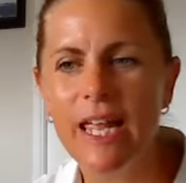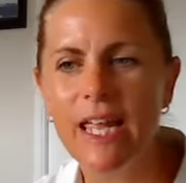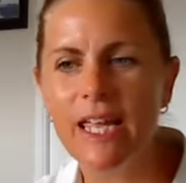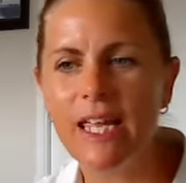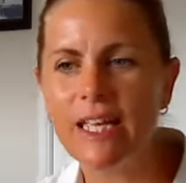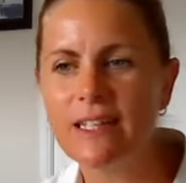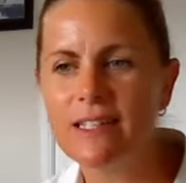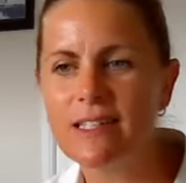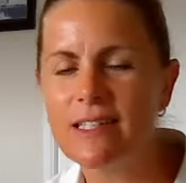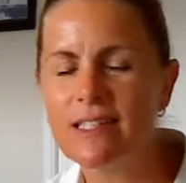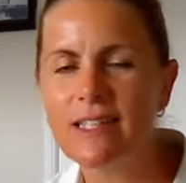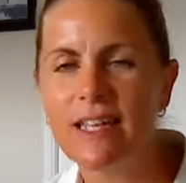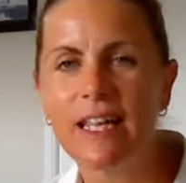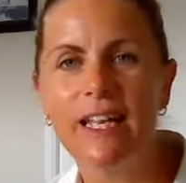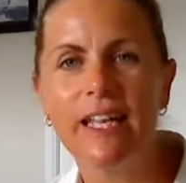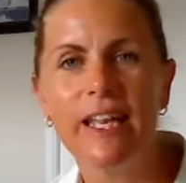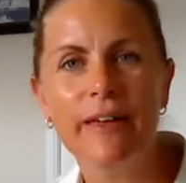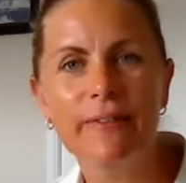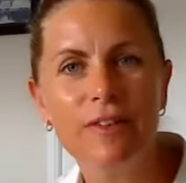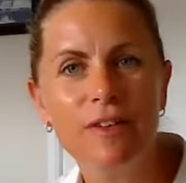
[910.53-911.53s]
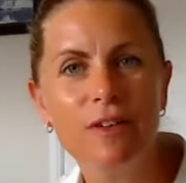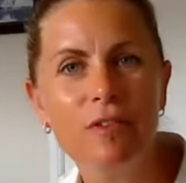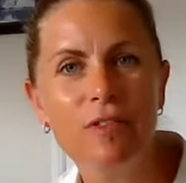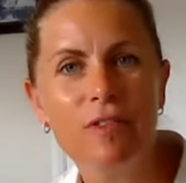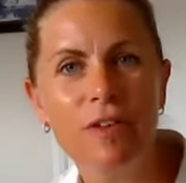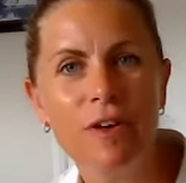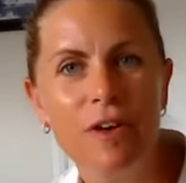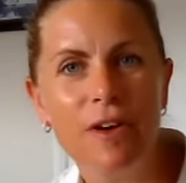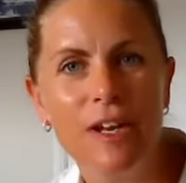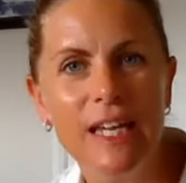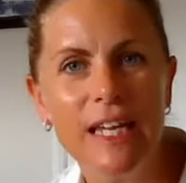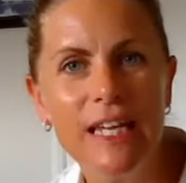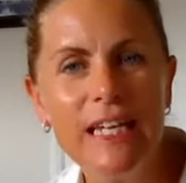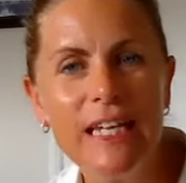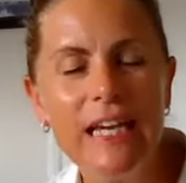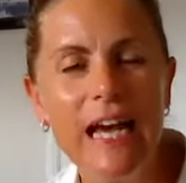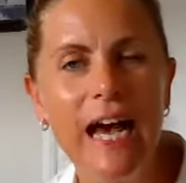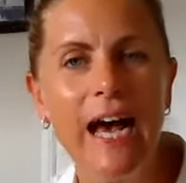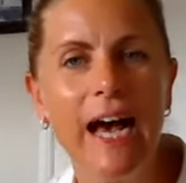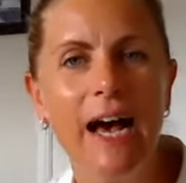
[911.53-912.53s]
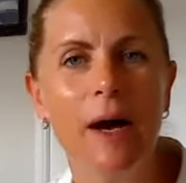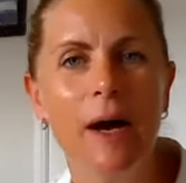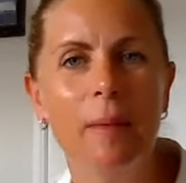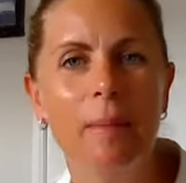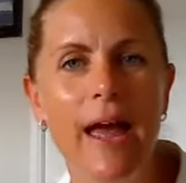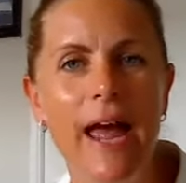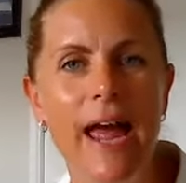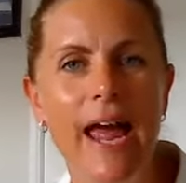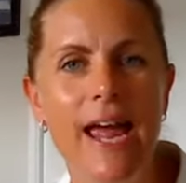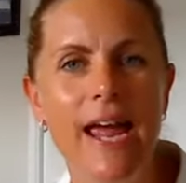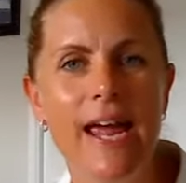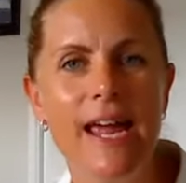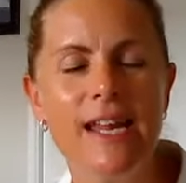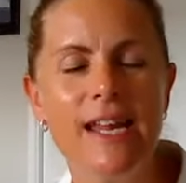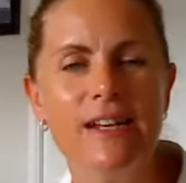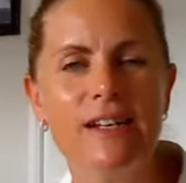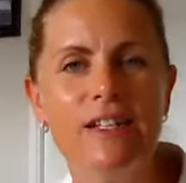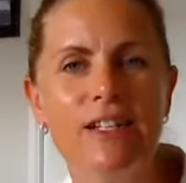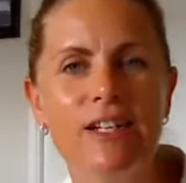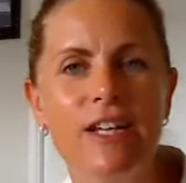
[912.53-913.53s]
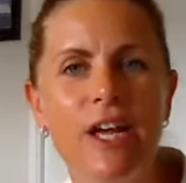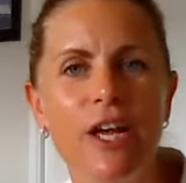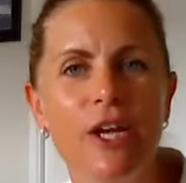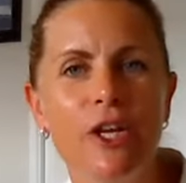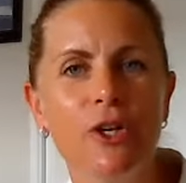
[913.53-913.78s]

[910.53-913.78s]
It's 11:30 and